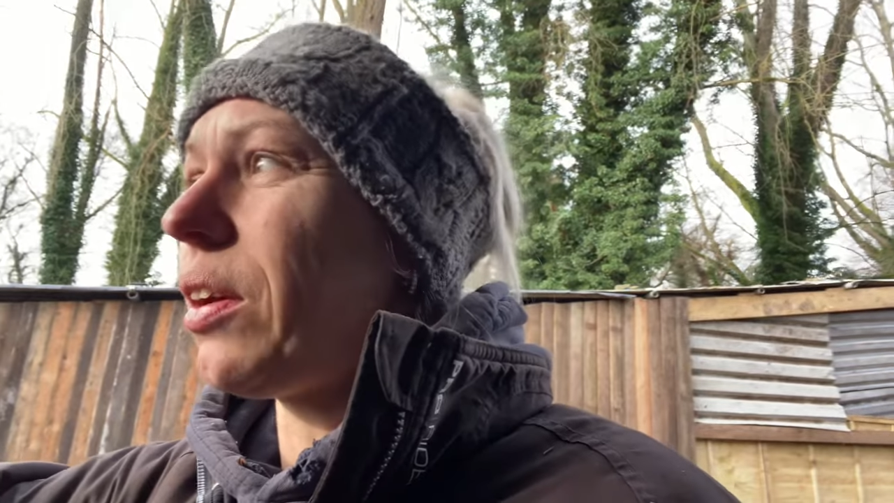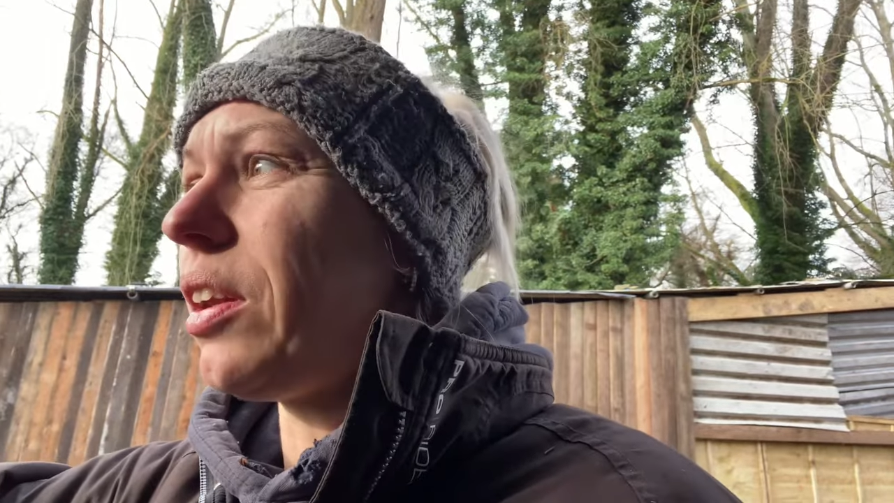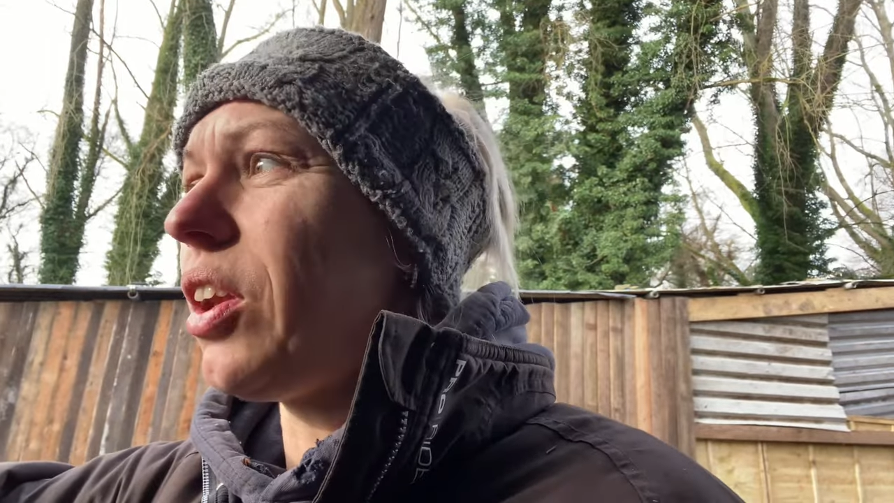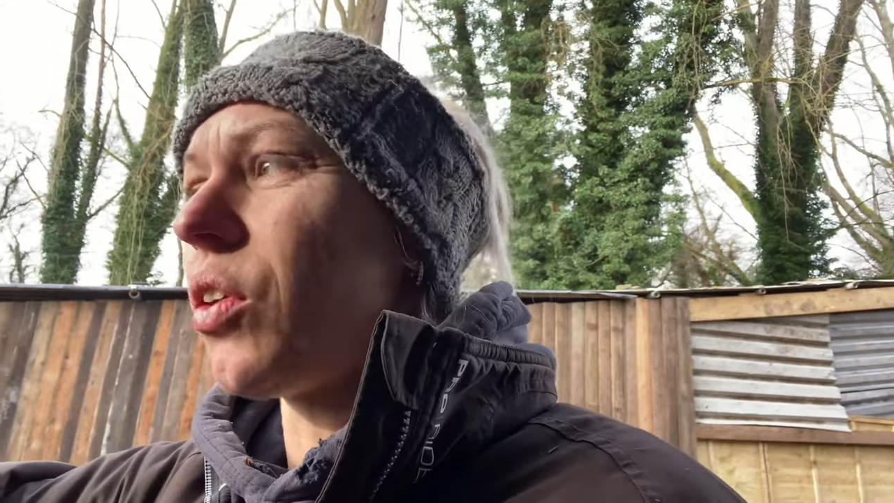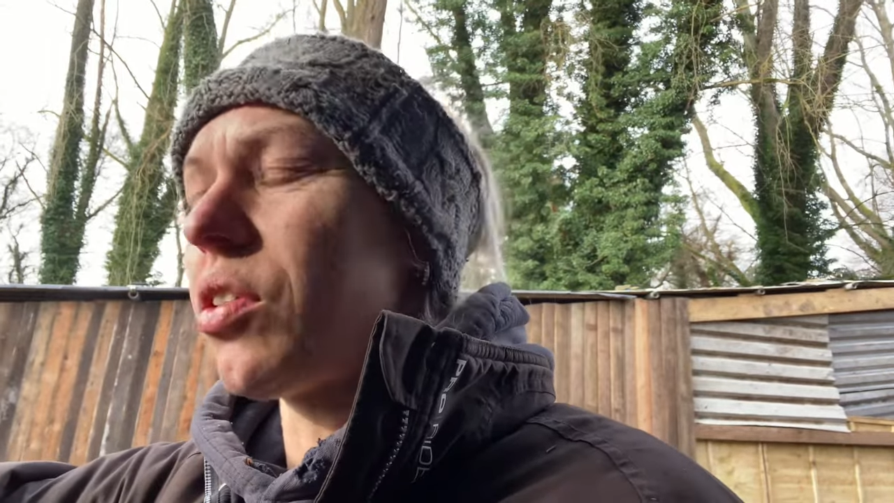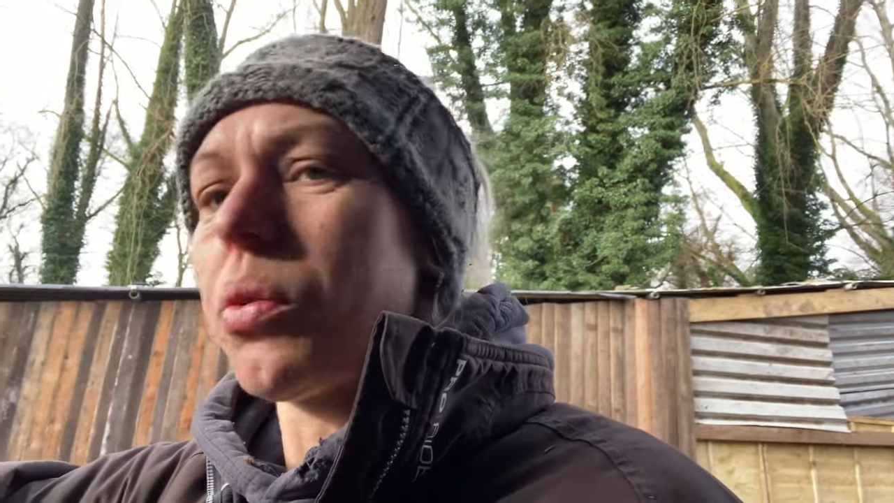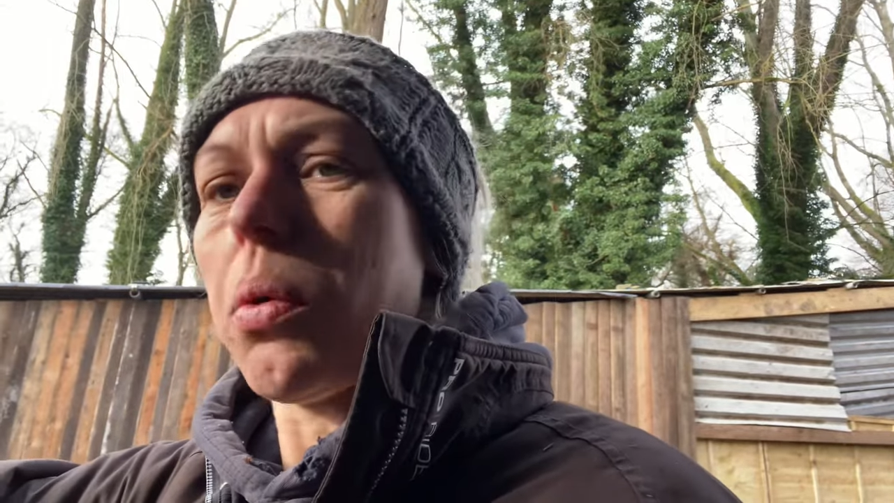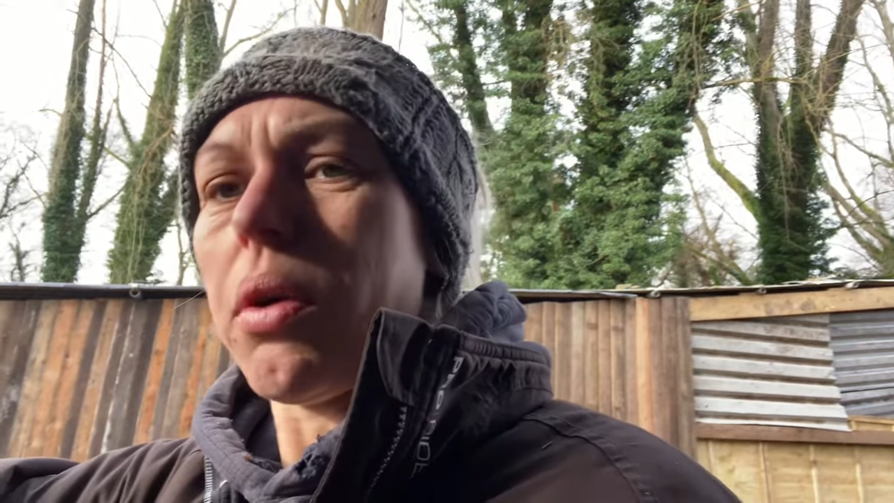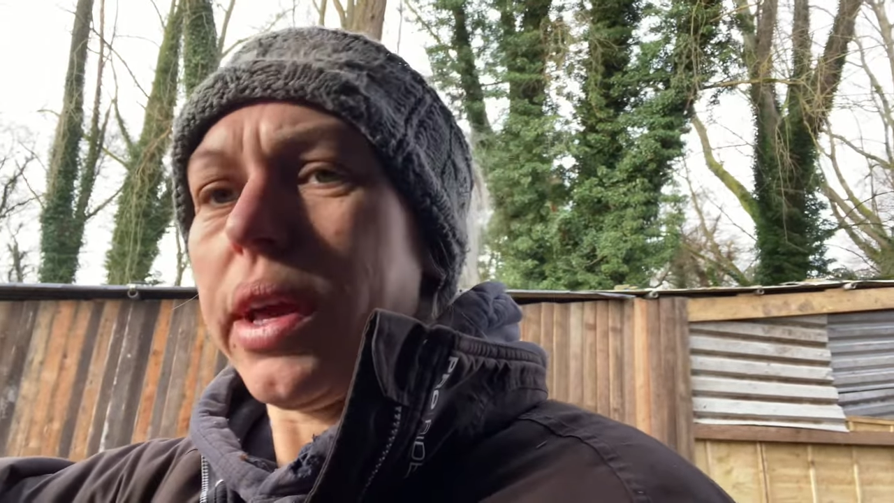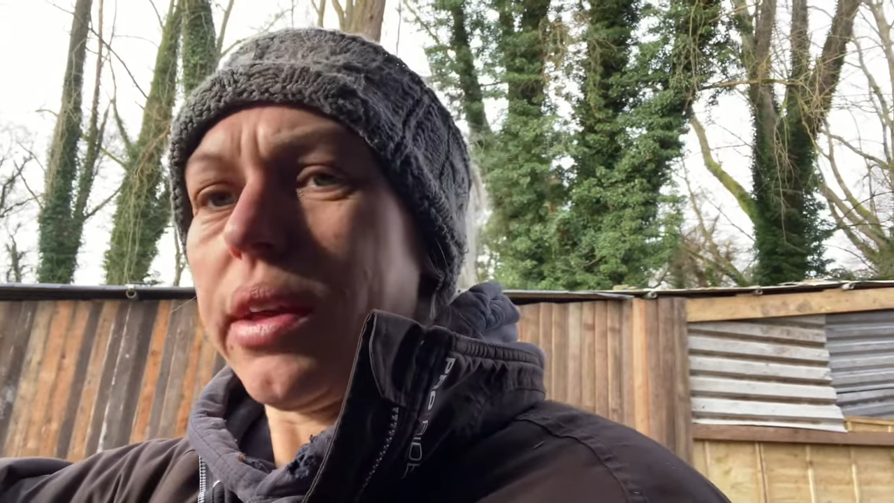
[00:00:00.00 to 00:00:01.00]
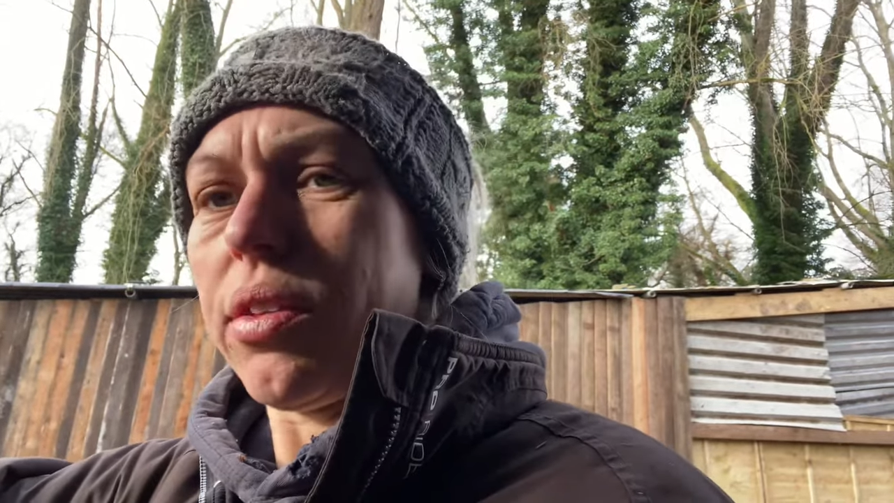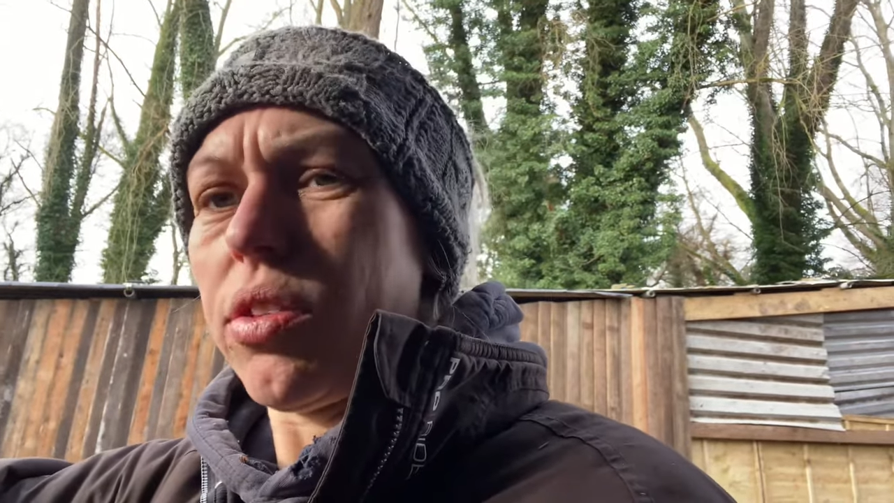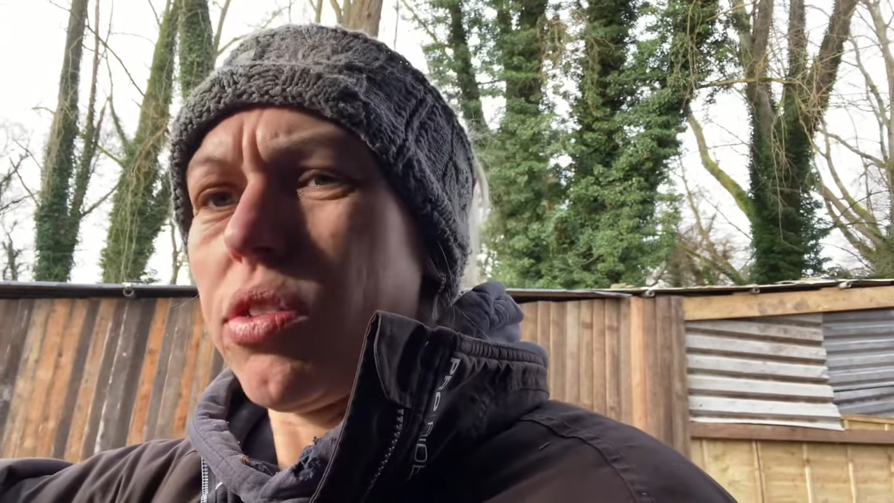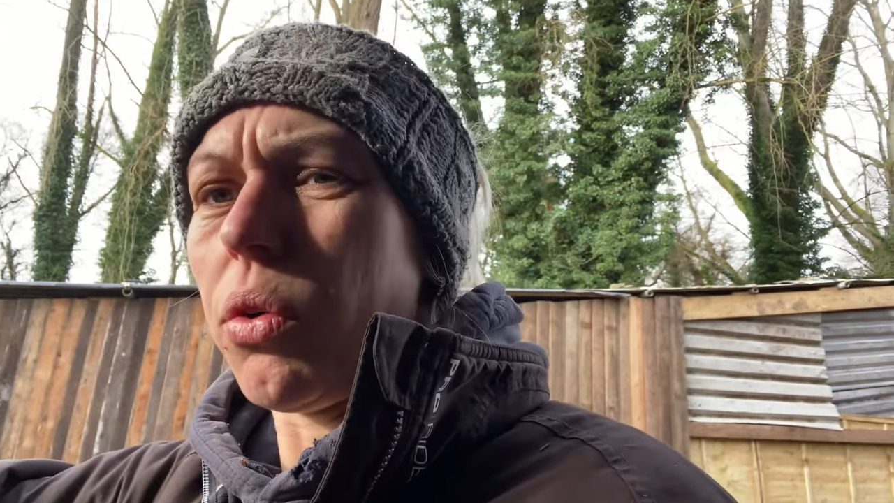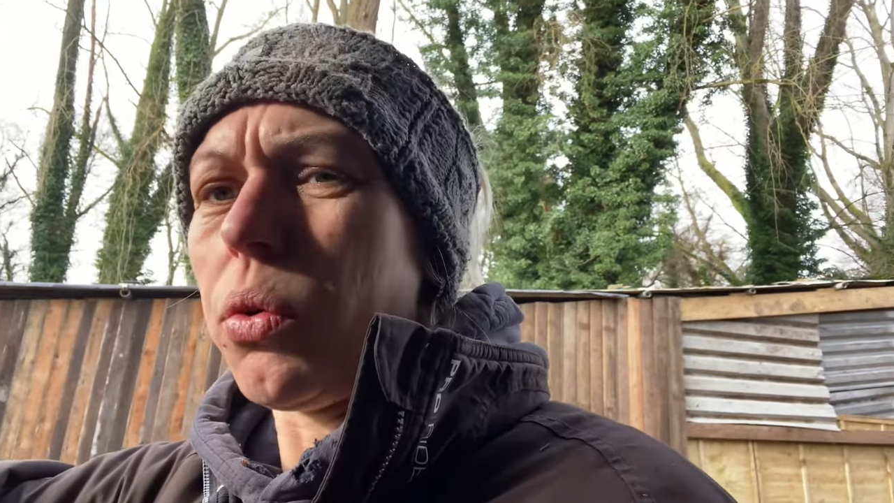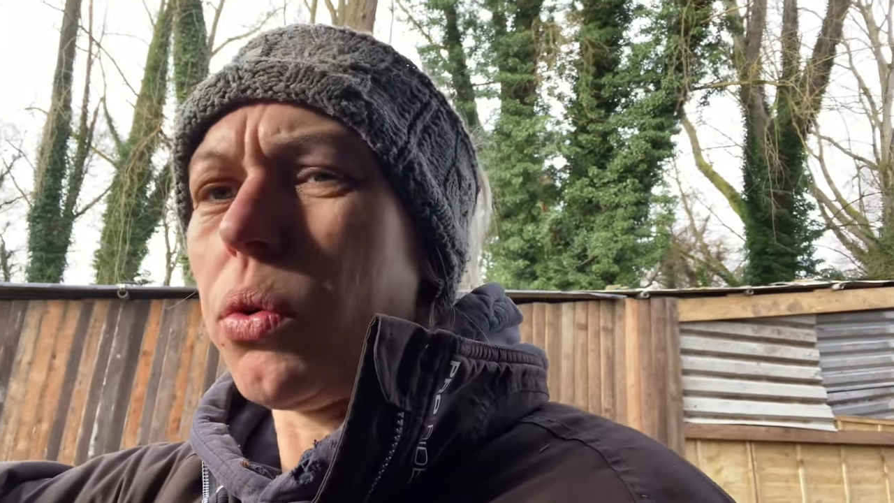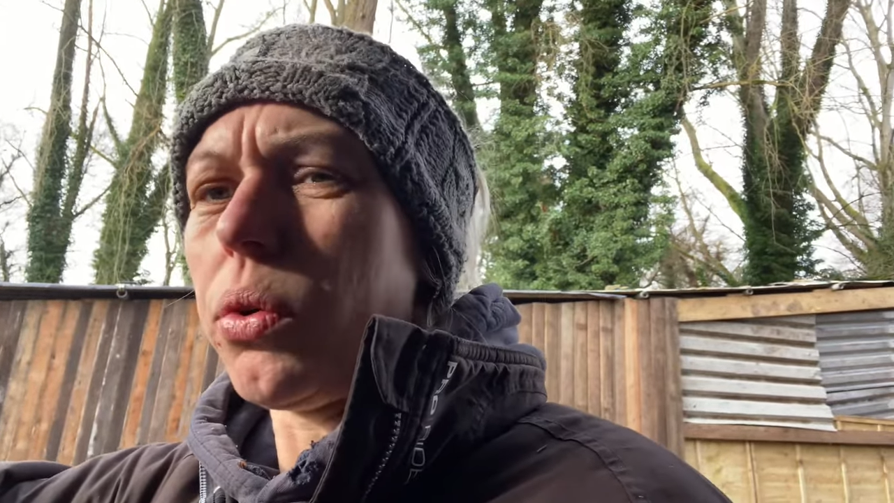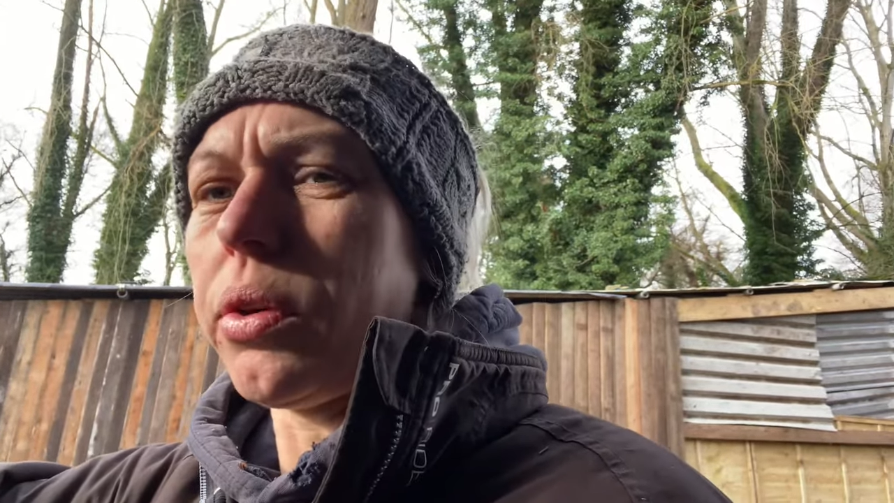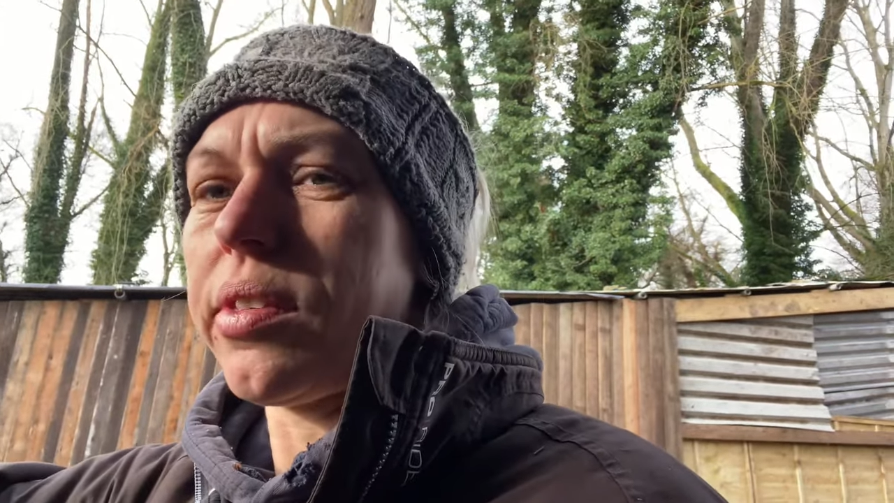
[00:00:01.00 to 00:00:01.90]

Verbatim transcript: looks quite sore.